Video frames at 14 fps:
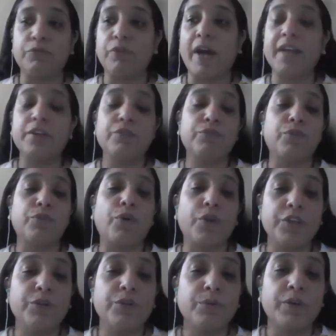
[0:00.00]
fight for
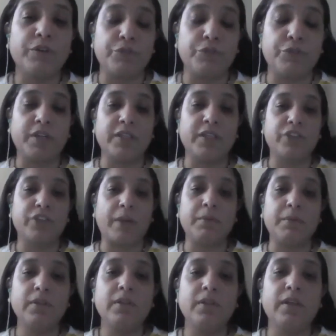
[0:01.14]
you if you are in
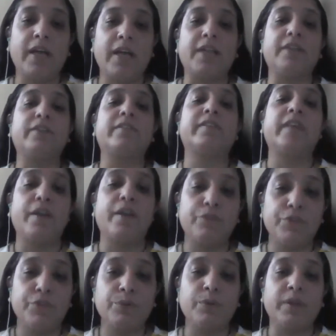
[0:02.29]
trouble, and save
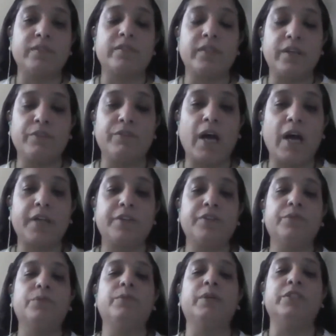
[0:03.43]
you and safeguard
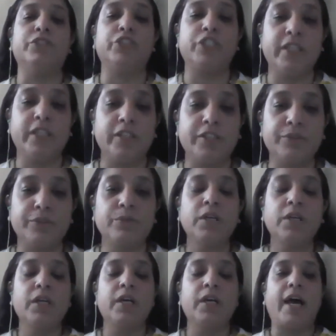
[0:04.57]
you and shield you.
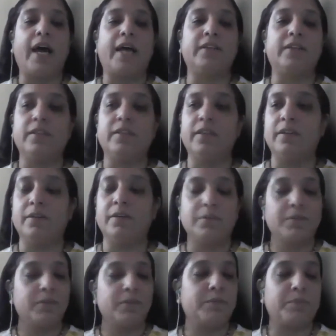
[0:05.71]
And
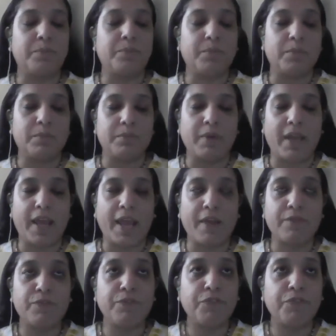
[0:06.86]

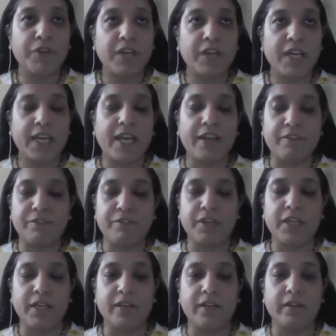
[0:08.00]
every
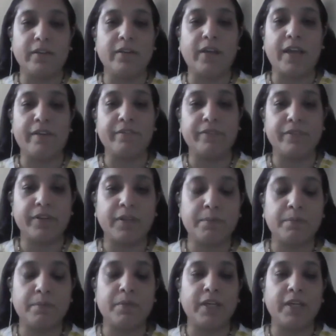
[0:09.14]
Indian, every
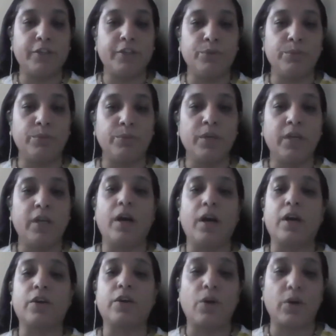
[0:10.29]
Hindu
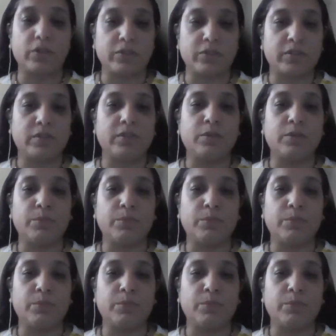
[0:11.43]
across the